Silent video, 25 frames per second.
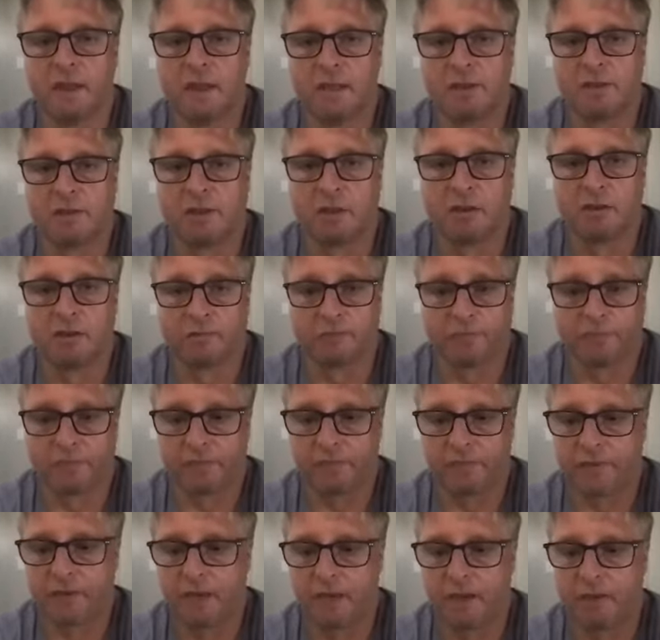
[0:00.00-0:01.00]
So
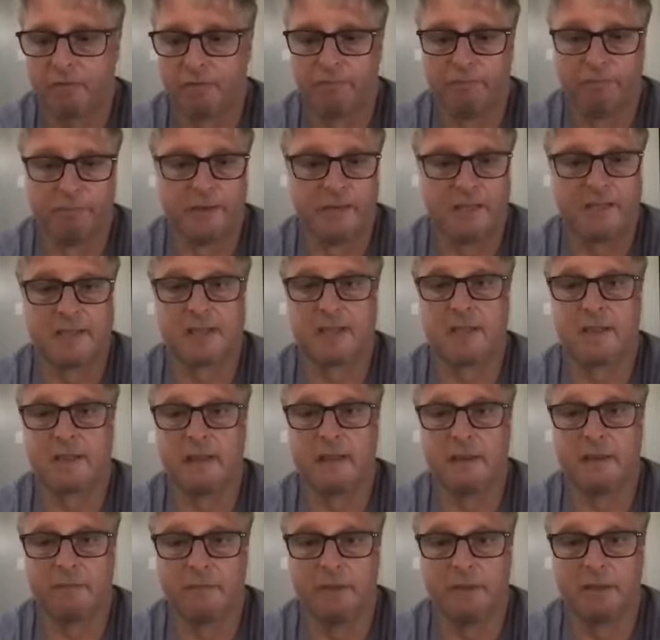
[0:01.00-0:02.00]
basically
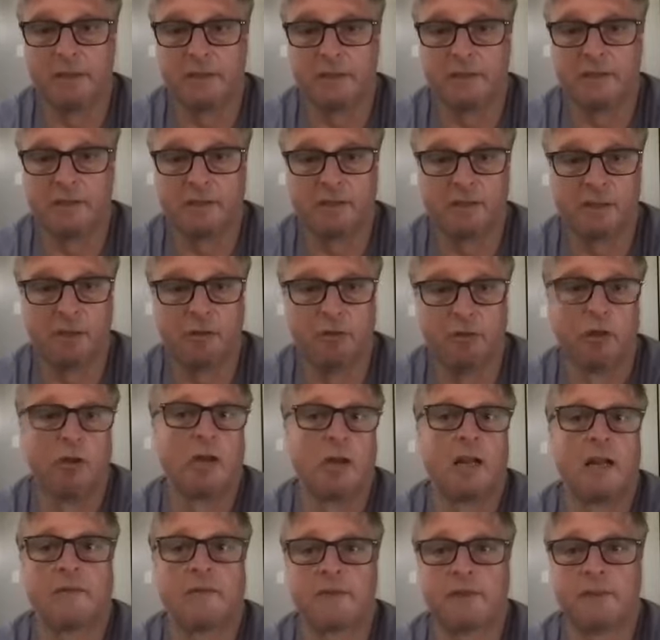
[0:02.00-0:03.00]
that means you don't
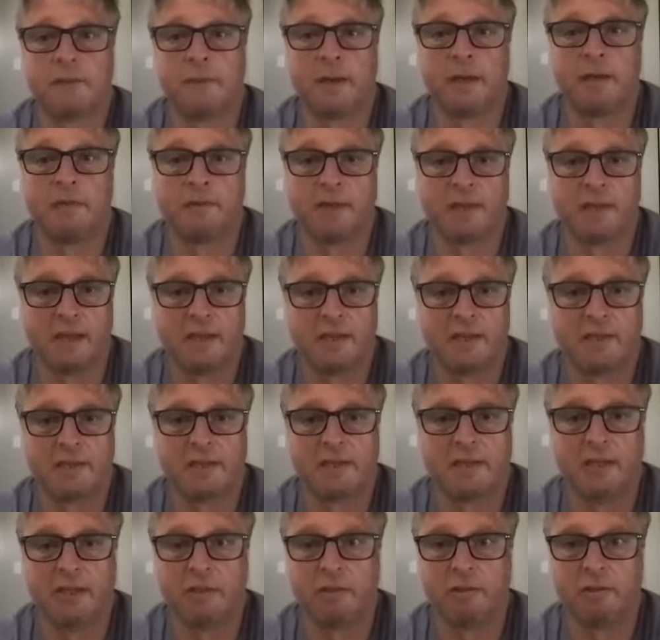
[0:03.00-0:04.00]
have to pay
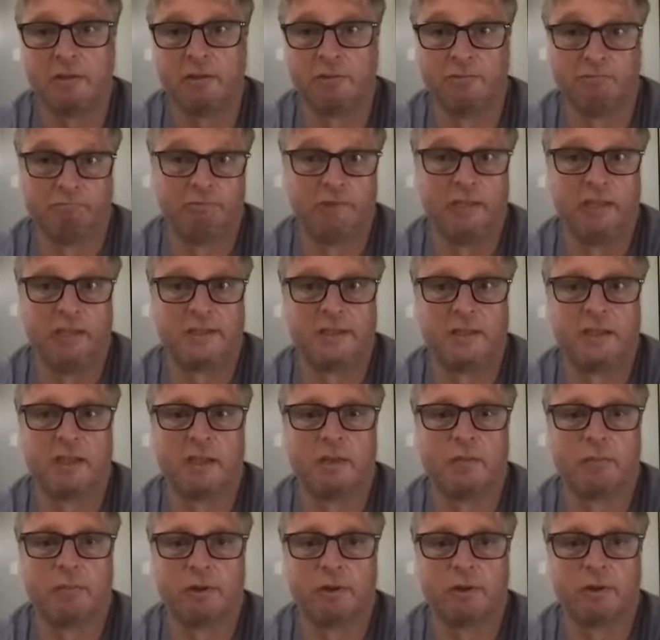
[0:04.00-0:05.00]
VAT on when you're selling
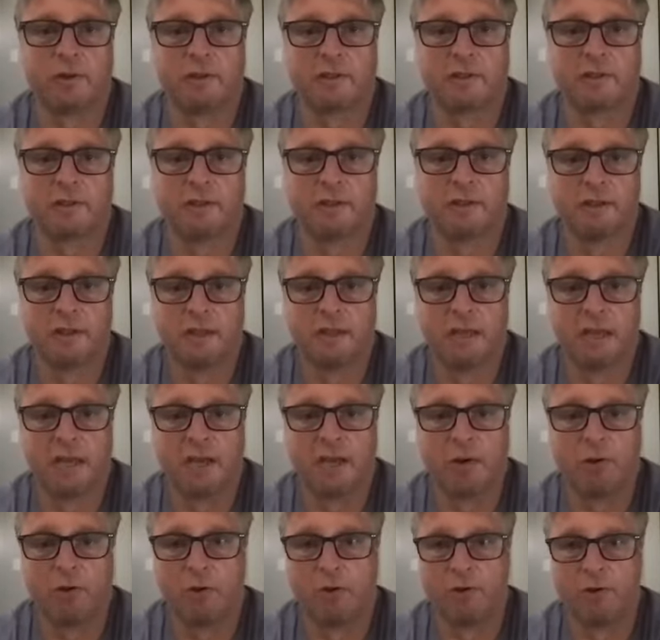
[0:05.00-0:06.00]
the product, and
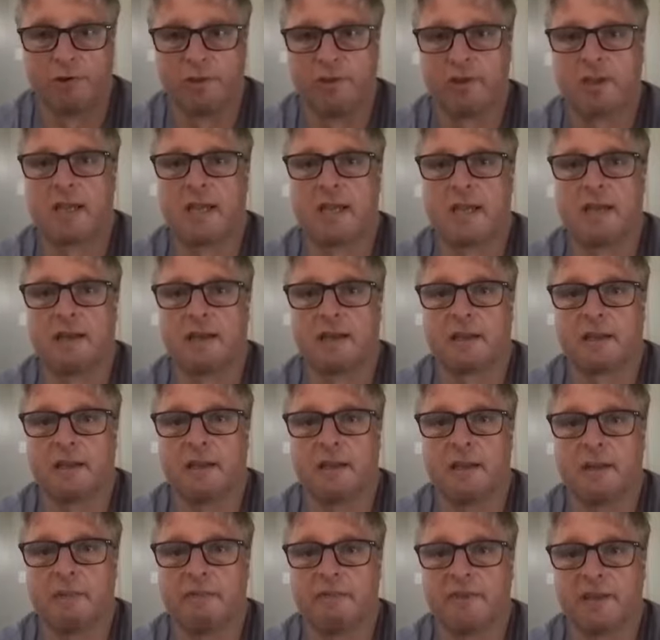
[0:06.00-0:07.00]
you also can't
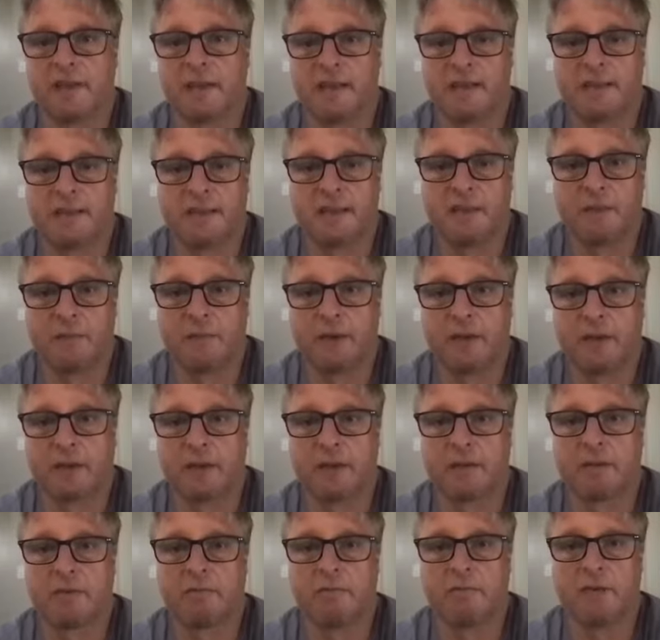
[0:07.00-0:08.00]
claim VAT
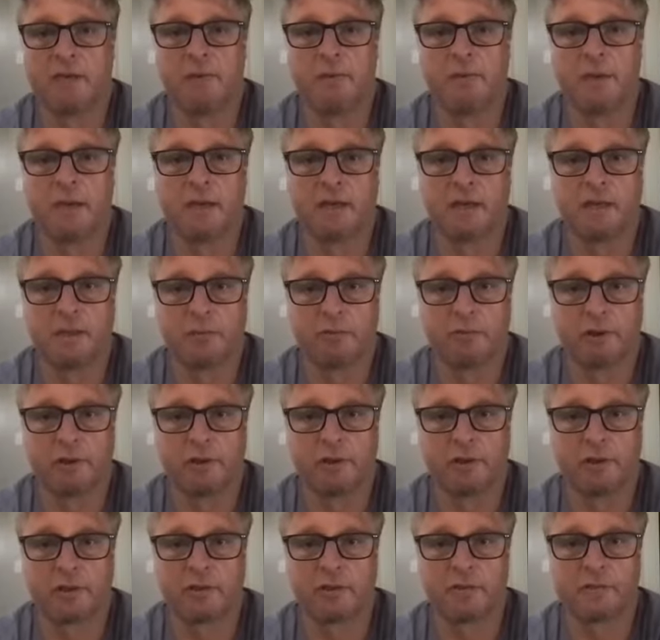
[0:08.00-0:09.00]
back when you're buying the
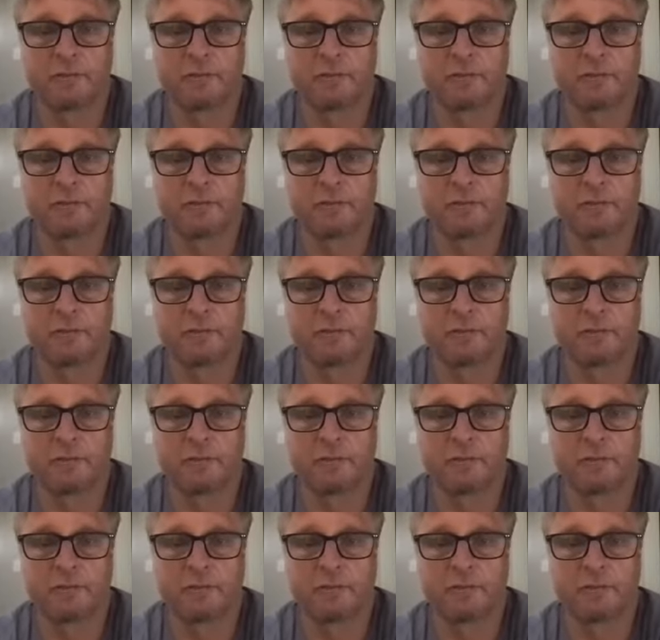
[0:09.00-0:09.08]
product.